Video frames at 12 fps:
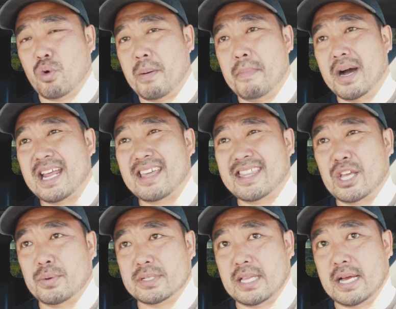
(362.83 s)
more money. I think
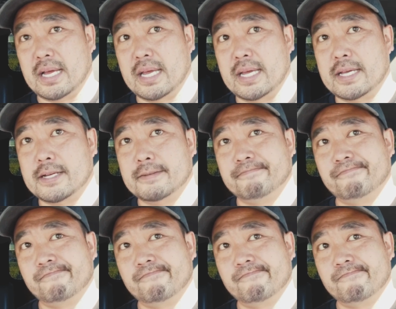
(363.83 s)
it was like
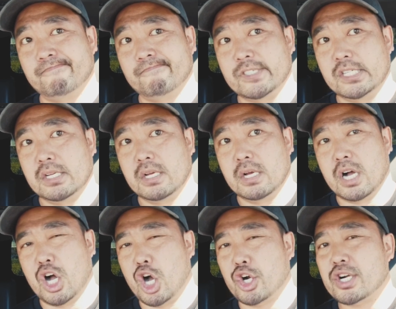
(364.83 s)

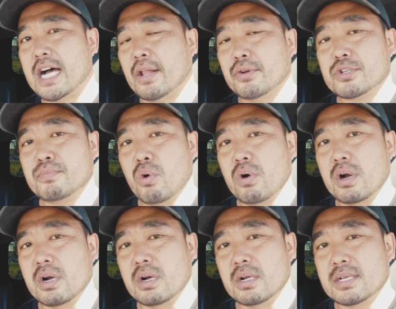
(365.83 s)
$100
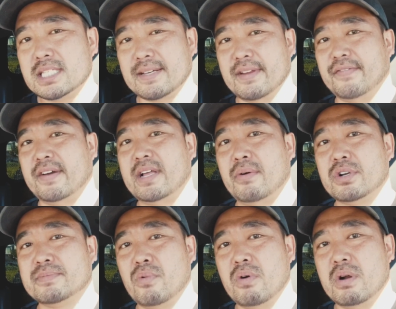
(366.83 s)
more,
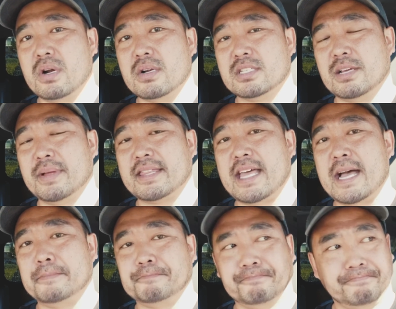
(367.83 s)
$75 more, something like
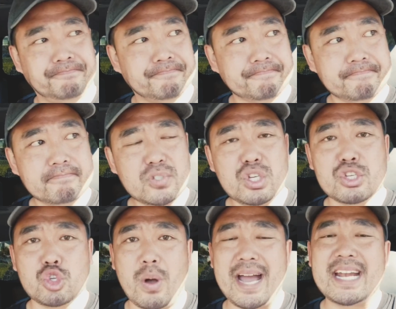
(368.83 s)
that.
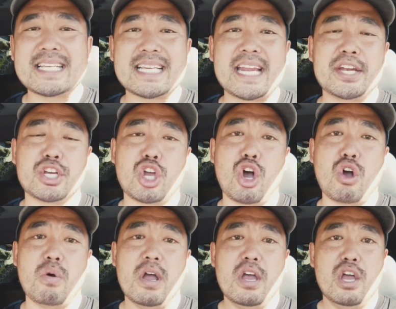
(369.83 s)
So I decided to
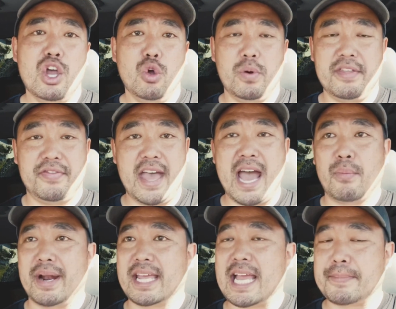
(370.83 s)
go with that.
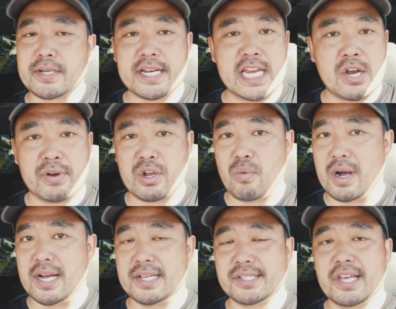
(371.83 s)
What I kept on hearing
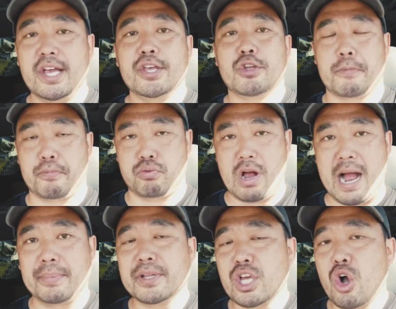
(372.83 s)
was, you're
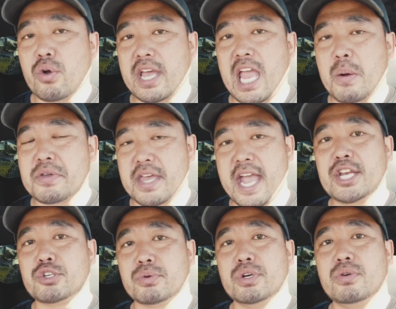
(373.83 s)
probably okay with
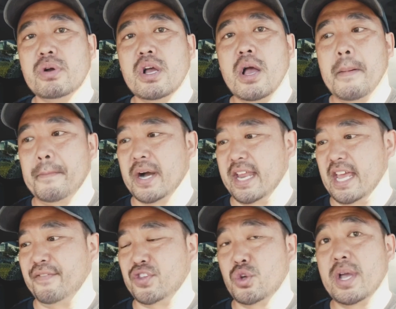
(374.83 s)
H-Rue, but
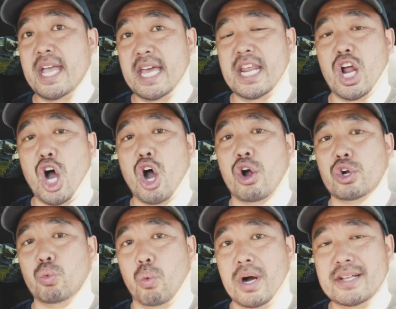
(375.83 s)
if you hit it
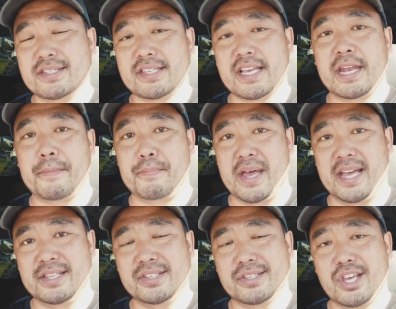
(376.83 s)
hard once and it
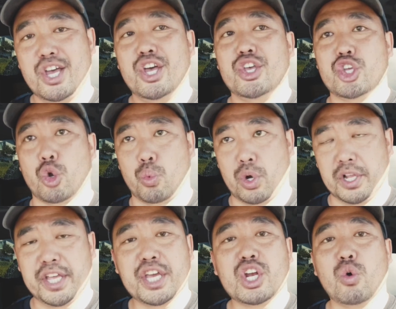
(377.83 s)
bends, you're
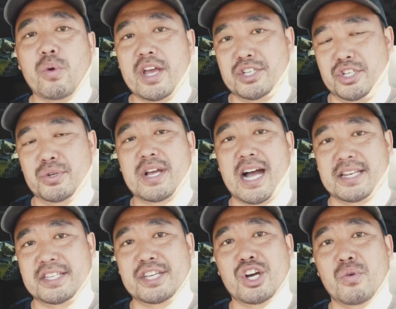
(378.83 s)
really gonna wish you got
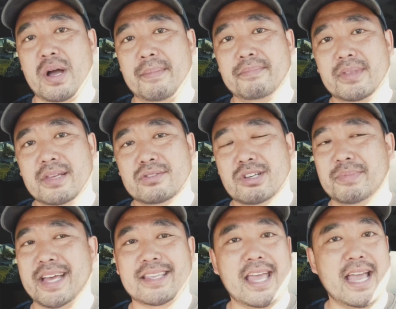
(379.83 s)
DOM. So I'm
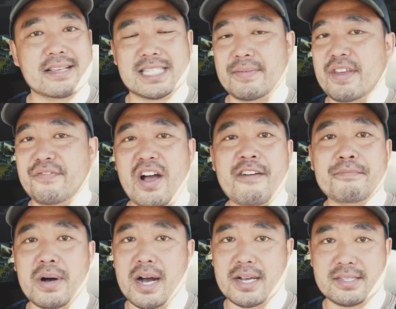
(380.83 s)
like, hey, 75
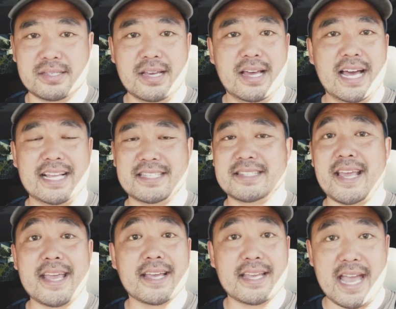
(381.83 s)
bucks. That's a
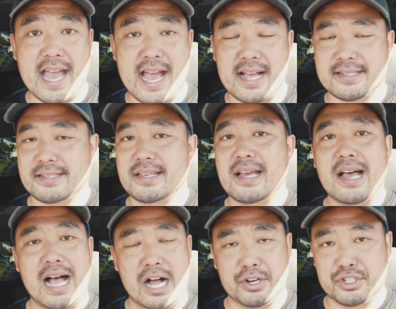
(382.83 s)
tank of gas.
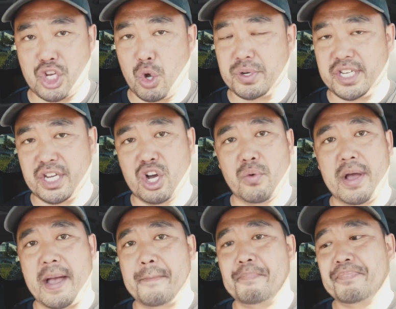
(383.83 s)
I'll just go
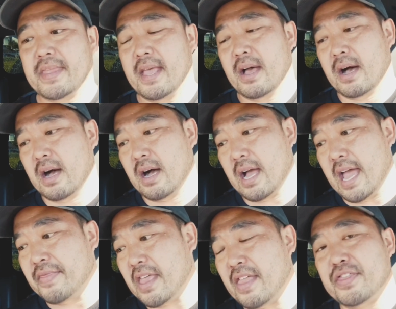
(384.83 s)
DOM.
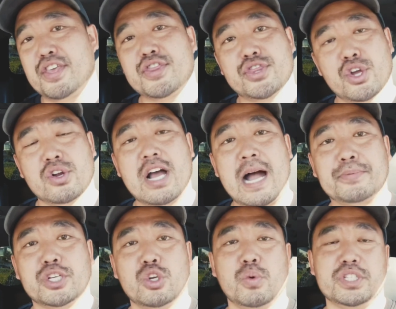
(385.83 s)
And then the third
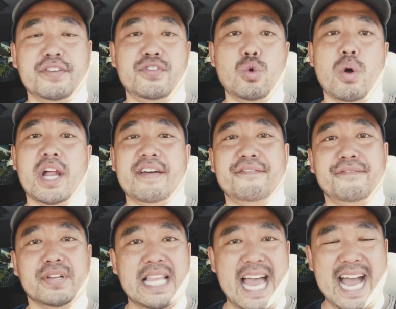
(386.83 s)
option was if you want it
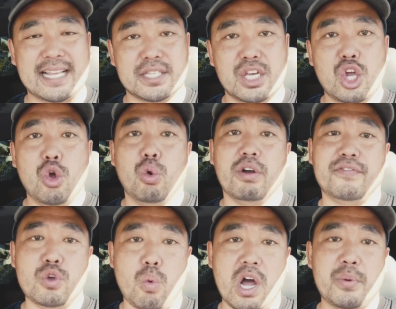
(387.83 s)
flat or if
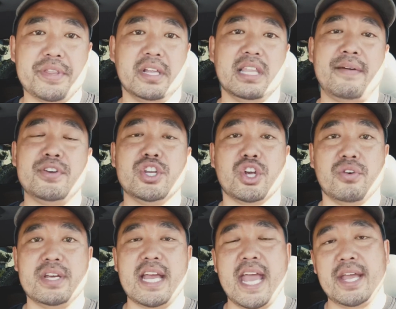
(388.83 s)
you want it with an
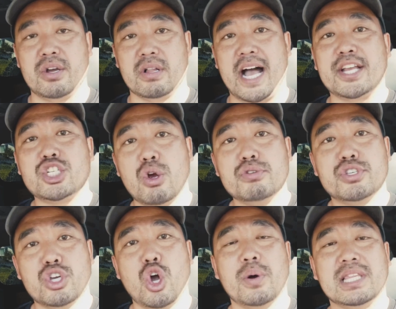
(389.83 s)
11-degree angle. I chose to
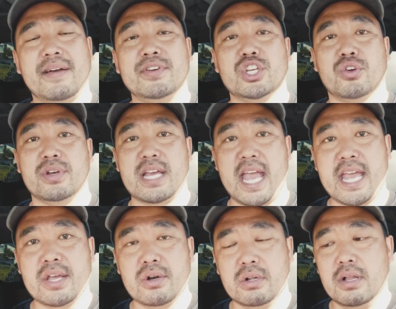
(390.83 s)
go 11-degree
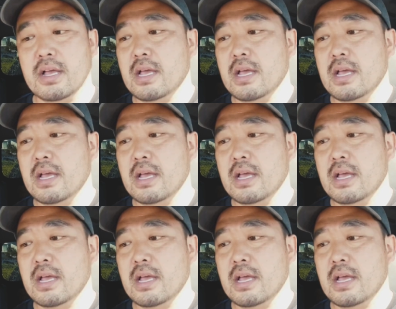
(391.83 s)
angle